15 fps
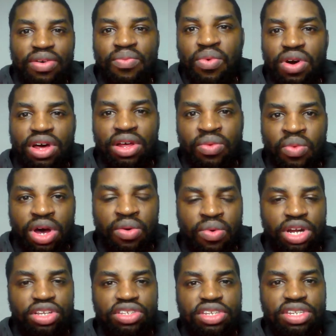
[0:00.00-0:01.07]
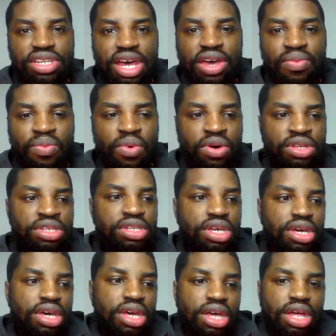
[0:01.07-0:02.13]
what I wanted to say was,
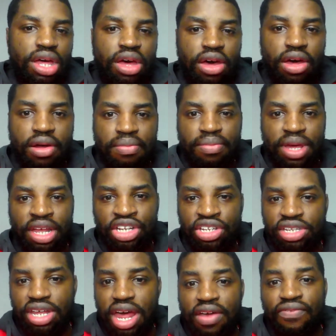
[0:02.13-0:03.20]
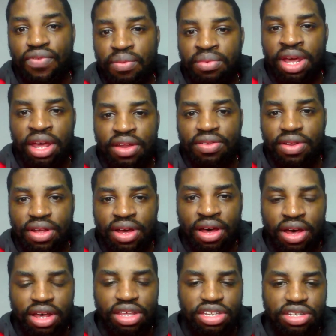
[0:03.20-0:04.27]
it just came from then.
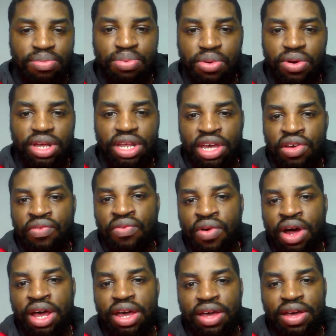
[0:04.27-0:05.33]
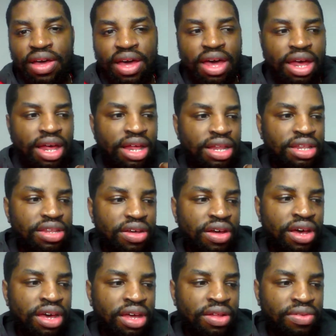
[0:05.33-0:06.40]
I supported Ian Wright, and
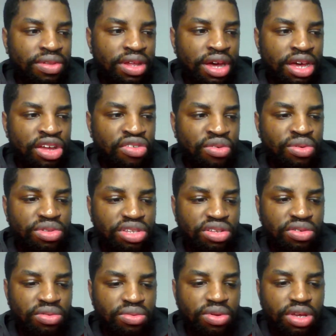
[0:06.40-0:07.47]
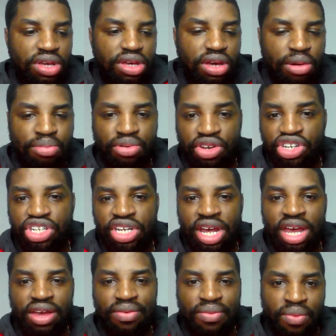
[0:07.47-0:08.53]
I grew to
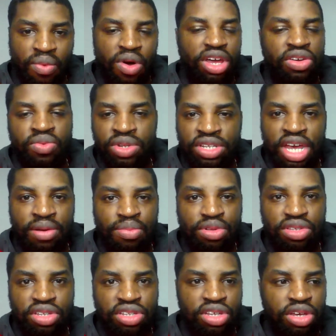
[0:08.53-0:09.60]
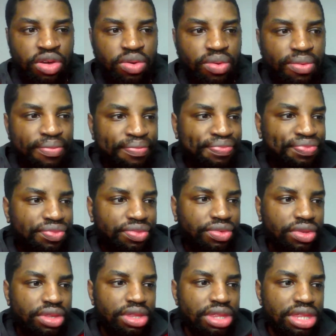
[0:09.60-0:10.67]
appreciate what he was able to do.
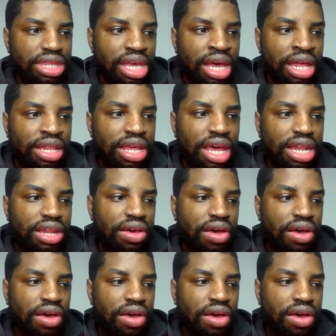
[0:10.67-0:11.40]
And then